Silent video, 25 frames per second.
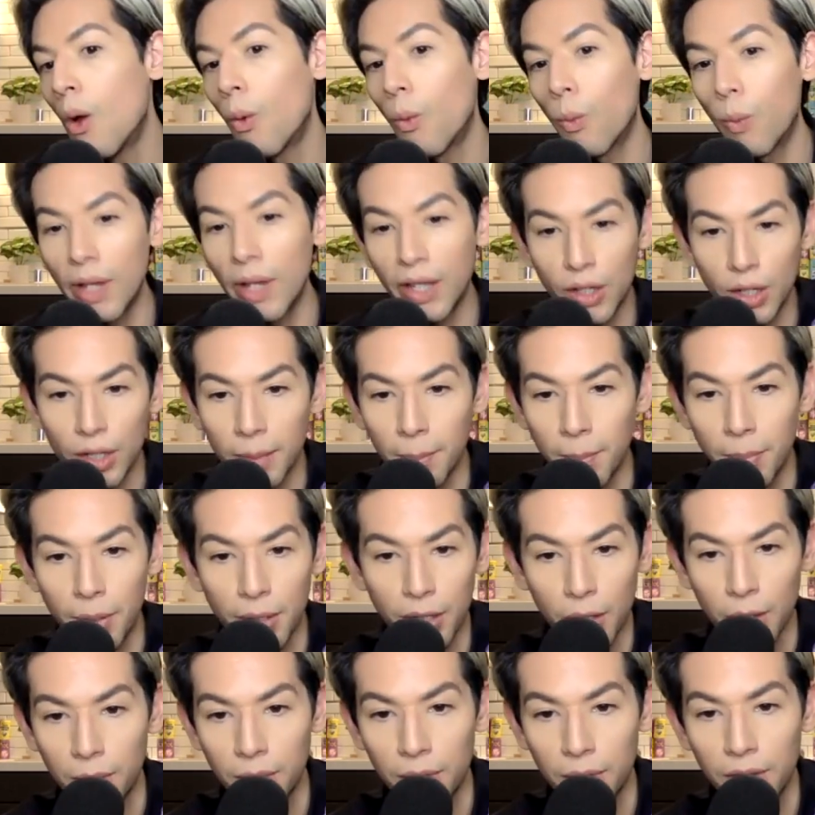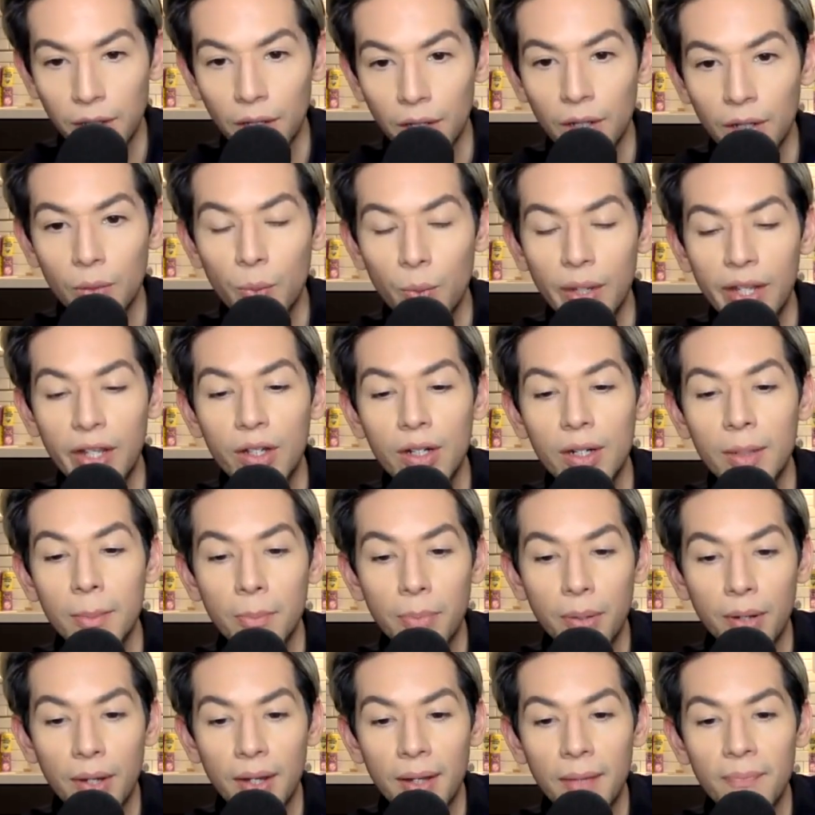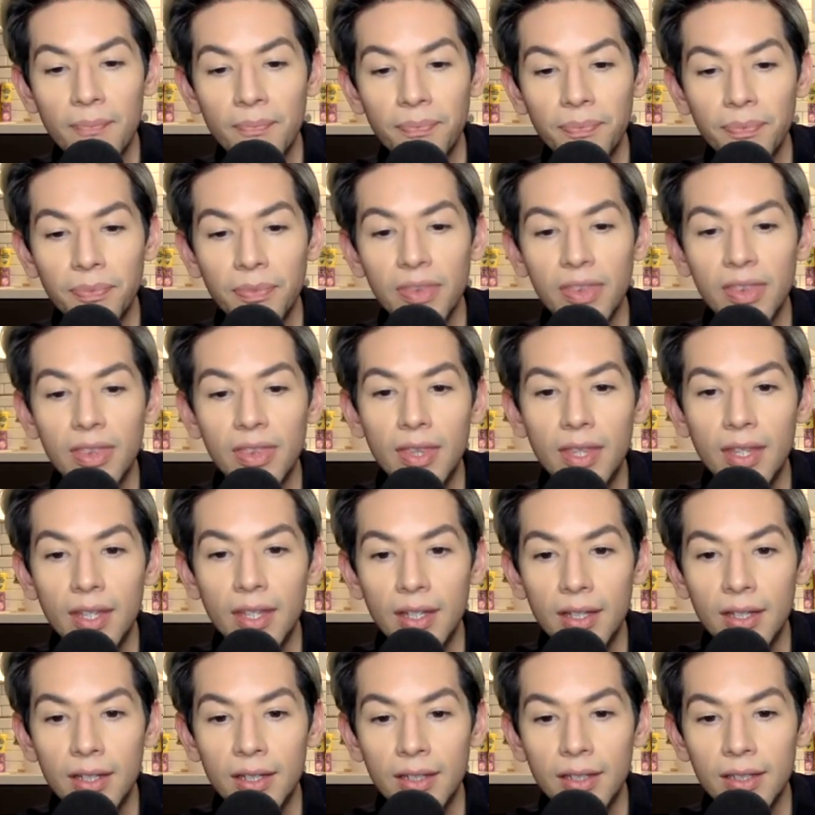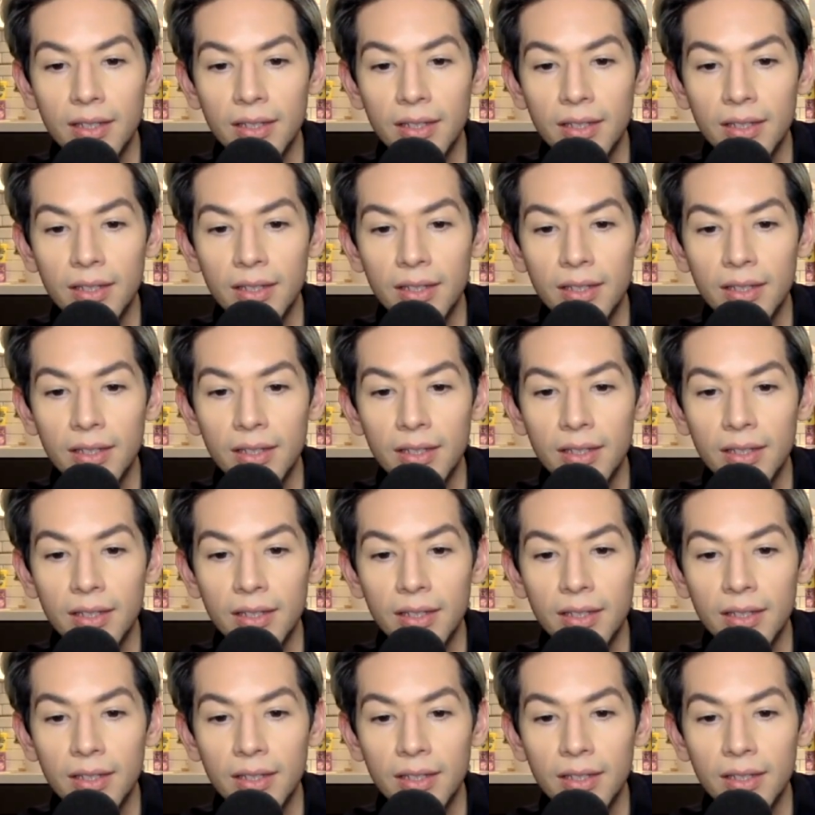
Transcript: we couldn't put our we couldn't put the